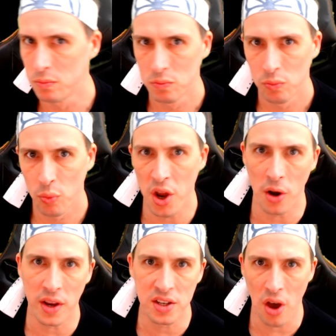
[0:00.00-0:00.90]
we
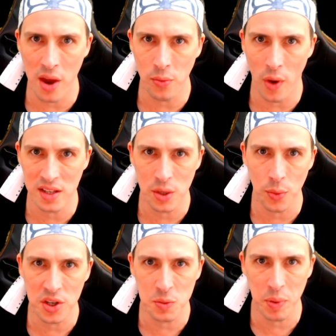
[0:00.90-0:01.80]
only died once and we
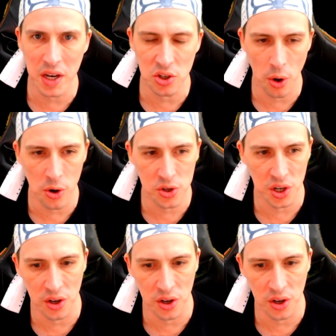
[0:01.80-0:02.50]
just beat Trojan,